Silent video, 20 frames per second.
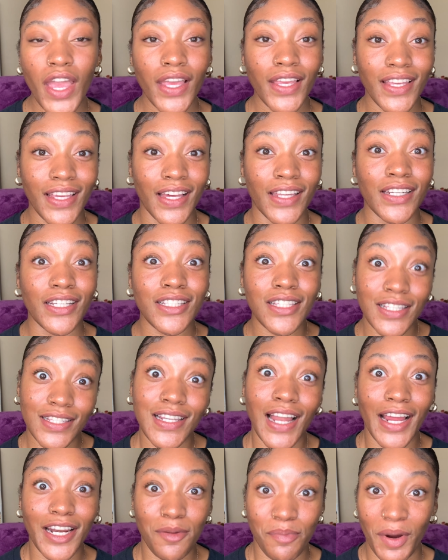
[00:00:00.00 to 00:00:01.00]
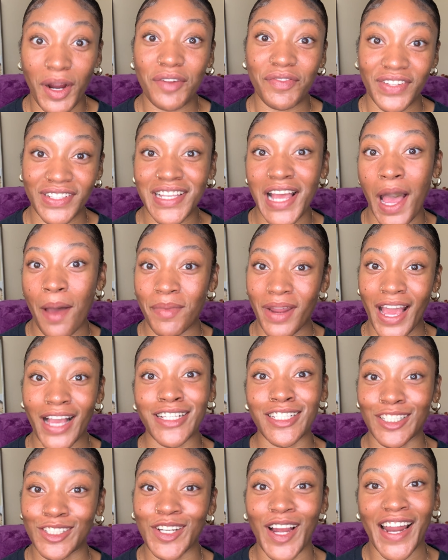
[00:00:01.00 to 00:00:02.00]
yeah, this is like the perfect time to
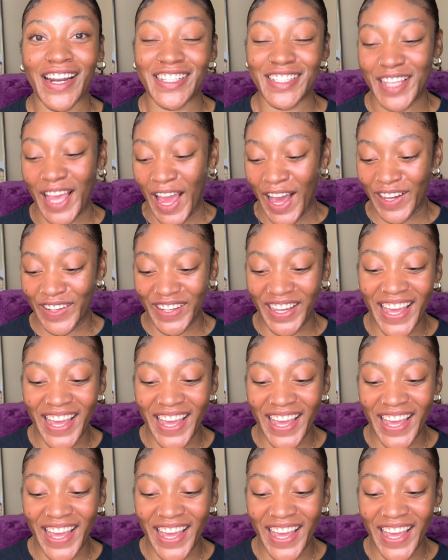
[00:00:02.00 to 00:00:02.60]
actually try this out.